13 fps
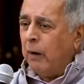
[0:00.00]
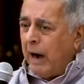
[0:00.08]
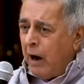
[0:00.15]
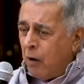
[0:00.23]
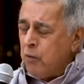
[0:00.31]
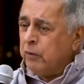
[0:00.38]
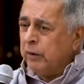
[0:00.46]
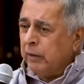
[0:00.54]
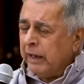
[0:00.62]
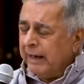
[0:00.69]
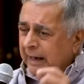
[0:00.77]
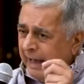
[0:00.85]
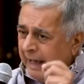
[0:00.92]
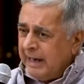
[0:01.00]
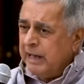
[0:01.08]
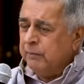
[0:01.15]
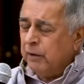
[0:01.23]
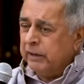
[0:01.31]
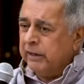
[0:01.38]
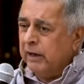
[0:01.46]
How can
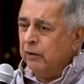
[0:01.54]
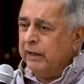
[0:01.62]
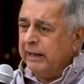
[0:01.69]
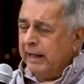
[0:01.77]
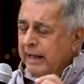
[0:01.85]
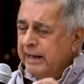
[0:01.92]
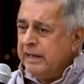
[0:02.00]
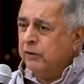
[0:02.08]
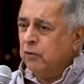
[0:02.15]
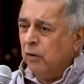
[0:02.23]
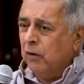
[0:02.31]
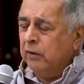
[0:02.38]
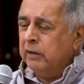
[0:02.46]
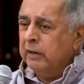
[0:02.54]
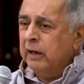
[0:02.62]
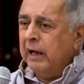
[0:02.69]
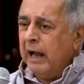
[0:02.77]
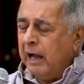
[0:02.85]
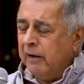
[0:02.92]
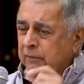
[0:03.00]
any court
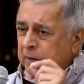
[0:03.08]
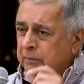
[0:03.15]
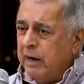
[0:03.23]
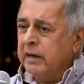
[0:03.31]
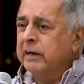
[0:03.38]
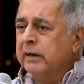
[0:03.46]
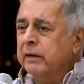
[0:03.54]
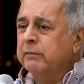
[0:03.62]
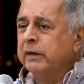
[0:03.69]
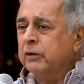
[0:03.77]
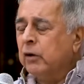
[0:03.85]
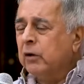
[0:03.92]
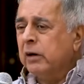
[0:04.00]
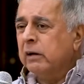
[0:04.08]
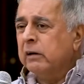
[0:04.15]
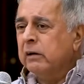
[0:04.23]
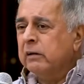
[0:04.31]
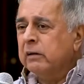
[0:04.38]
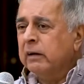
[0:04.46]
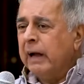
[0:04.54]
have remanded him at
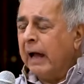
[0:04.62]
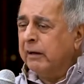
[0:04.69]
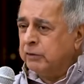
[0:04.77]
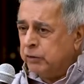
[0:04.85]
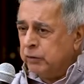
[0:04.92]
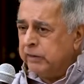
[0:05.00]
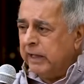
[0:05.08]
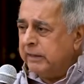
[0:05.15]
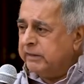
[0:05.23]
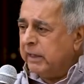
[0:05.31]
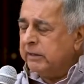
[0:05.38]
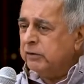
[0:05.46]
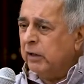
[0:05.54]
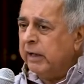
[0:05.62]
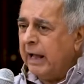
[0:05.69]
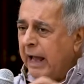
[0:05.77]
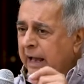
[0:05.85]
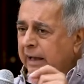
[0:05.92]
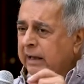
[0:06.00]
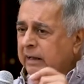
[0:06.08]
all And should that judge not
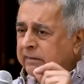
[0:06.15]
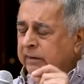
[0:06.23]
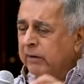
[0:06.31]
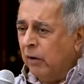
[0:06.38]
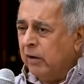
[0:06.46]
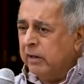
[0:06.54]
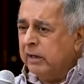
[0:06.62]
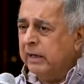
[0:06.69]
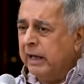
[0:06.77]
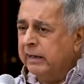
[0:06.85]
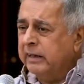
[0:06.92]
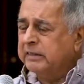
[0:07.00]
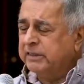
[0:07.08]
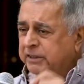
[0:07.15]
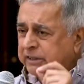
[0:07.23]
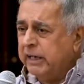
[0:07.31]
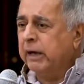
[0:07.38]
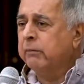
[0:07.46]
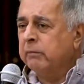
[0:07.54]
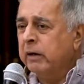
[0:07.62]
hang his or her head in
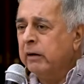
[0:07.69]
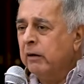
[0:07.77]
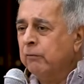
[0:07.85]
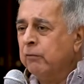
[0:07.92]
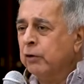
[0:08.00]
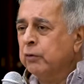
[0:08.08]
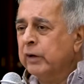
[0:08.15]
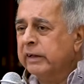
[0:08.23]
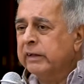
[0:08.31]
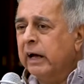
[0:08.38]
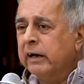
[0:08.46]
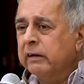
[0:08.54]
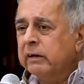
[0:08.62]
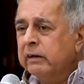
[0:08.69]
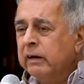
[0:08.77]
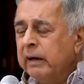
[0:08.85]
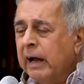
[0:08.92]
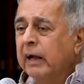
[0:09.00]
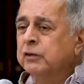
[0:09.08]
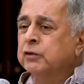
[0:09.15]
shame for doing that?
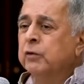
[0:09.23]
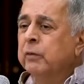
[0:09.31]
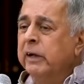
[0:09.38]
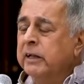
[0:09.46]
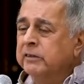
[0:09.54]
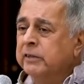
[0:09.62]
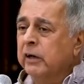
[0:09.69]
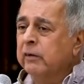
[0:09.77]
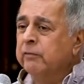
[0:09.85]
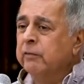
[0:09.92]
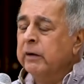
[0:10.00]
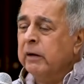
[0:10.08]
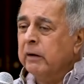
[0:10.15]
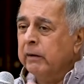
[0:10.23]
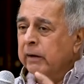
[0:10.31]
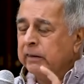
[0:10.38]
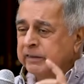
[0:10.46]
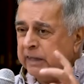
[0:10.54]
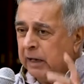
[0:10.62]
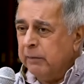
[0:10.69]
And should, instead
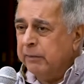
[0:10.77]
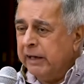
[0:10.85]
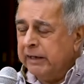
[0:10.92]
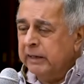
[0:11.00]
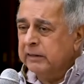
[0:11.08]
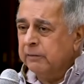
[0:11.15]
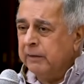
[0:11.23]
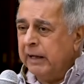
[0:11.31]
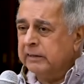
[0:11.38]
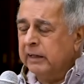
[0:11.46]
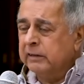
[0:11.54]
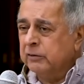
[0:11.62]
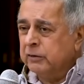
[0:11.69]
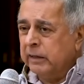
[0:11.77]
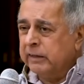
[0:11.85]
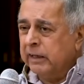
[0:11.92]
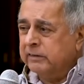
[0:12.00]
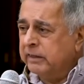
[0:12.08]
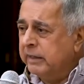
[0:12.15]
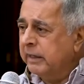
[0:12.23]
of celebrating the fact that
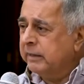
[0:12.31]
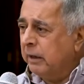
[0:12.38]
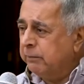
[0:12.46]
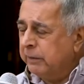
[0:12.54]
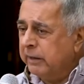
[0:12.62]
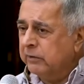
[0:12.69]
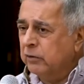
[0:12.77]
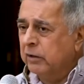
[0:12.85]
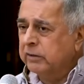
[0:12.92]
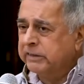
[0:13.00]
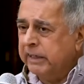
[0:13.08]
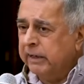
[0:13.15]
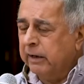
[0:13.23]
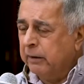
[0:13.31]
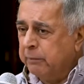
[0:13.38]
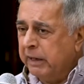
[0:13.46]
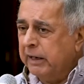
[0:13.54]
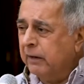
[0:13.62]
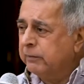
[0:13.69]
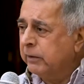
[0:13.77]
that Siddiq Kappan has got
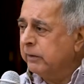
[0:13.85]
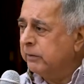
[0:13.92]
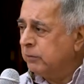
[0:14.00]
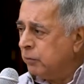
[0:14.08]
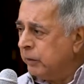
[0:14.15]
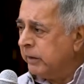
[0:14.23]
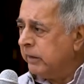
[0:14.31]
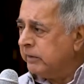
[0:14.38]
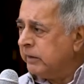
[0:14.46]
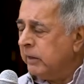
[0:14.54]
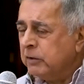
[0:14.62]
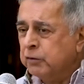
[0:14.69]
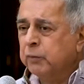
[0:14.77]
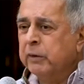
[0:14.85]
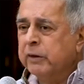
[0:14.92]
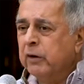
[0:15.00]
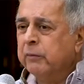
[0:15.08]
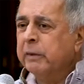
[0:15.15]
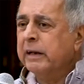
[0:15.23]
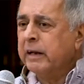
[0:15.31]
bail after 2 years, should we
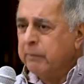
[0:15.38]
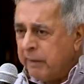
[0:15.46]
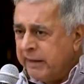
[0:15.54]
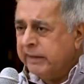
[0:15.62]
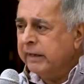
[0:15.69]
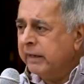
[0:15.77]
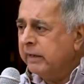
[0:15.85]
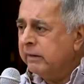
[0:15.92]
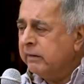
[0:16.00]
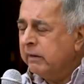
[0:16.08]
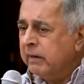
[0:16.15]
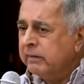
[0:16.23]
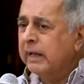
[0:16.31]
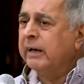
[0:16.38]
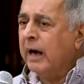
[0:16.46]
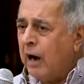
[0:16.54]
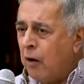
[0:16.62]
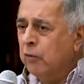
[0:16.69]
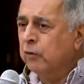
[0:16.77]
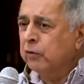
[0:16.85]
not be lamenting it, that
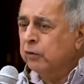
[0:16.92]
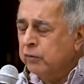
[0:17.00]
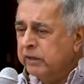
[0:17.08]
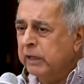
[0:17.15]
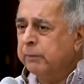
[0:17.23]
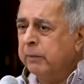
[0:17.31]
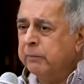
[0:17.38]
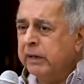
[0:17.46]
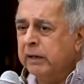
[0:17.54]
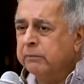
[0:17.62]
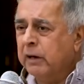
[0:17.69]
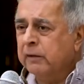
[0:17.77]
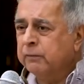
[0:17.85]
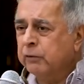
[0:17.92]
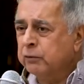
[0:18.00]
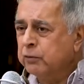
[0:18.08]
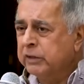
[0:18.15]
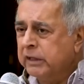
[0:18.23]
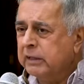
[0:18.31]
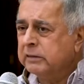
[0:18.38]
how could you keep him behind bars for
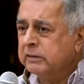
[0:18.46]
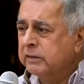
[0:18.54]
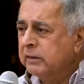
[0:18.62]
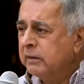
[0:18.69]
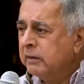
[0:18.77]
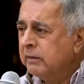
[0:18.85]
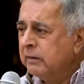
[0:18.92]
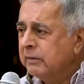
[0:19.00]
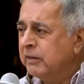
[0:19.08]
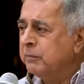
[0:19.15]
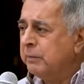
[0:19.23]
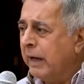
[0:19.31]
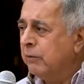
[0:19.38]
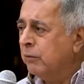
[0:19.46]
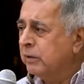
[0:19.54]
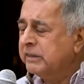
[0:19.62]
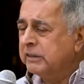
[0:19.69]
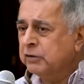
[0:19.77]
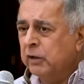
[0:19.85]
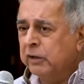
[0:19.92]
2 years? This man who was
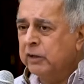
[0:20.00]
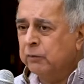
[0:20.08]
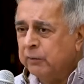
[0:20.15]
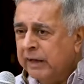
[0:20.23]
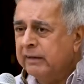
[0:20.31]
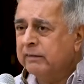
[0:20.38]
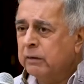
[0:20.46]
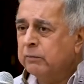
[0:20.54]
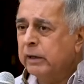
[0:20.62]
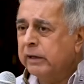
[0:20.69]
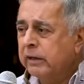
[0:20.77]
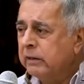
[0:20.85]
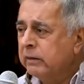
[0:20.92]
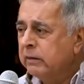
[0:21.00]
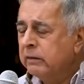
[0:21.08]
just on his way somewhere.